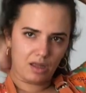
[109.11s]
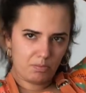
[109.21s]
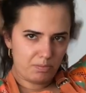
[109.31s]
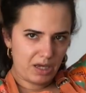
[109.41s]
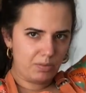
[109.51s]

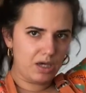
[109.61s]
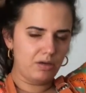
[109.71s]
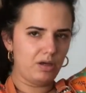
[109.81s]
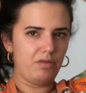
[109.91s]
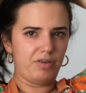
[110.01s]
that
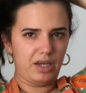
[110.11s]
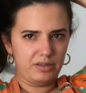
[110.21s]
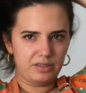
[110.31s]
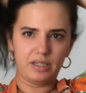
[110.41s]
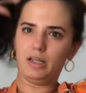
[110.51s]
maybe if I
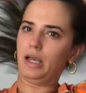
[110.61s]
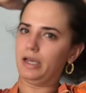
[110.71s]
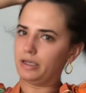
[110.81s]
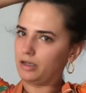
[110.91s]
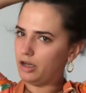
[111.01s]
did
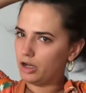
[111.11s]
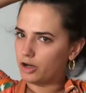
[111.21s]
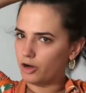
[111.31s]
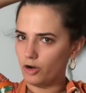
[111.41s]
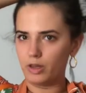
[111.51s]
like a
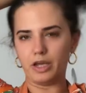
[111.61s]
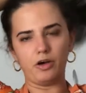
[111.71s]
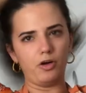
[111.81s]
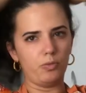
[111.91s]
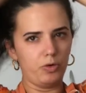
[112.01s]
curly
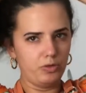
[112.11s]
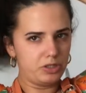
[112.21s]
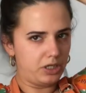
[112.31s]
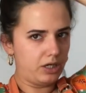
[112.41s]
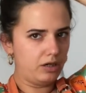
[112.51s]
girl
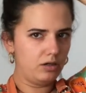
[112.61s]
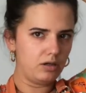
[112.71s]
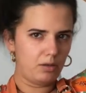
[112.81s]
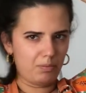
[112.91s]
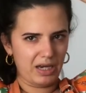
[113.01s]
routine,
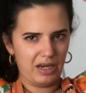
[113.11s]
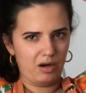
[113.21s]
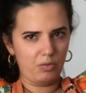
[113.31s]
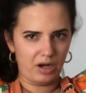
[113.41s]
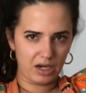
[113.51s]
my hair
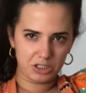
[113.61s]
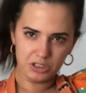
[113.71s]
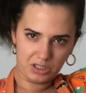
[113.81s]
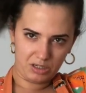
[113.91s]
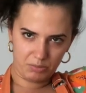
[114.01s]
would
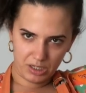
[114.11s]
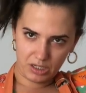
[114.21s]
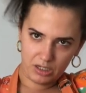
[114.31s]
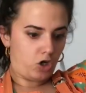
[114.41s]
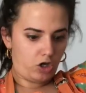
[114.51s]
actually
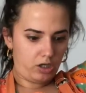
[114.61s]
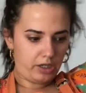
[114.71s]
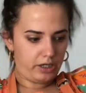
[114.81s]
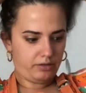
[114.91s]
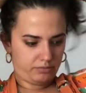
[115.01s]
be
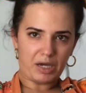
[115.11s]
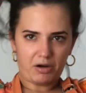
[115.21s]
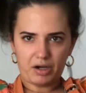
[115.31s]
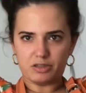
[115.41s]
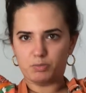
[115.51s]
curly.
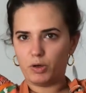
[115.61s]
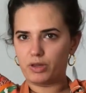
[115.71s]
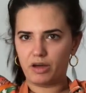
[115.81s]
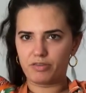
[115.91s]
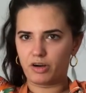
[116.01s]
Parents both
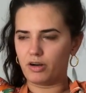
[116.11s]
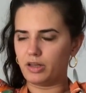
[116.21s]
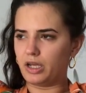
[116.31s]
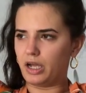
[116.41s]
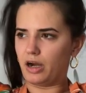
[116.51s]
have
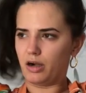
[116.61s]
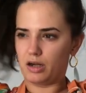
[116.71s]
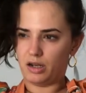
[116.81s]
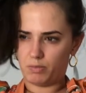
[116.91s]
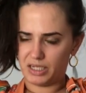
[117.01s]
curly hair,
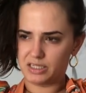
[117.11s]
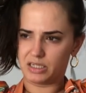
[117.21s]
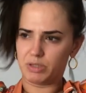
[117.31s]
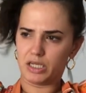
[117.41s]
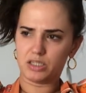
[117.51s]
and my
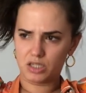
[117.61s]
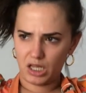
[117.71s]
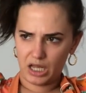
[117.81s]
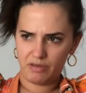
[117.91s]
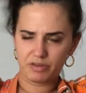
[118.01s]
siblings all
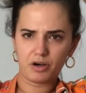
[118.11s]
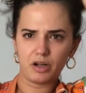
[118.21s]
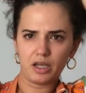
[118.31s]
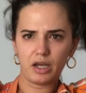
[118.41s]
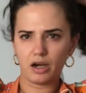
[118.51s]
have
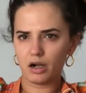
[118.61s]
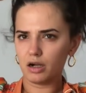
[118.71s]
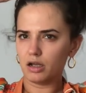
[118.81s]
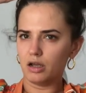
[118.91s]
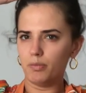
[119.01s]
curly hair.
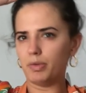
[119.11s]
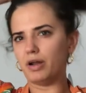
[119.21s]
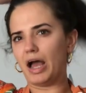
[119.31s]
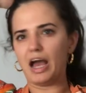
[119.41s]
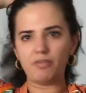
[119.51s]
But
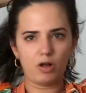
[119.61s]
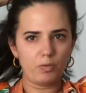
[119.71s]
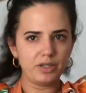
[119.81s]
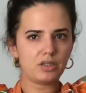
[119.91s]
I've always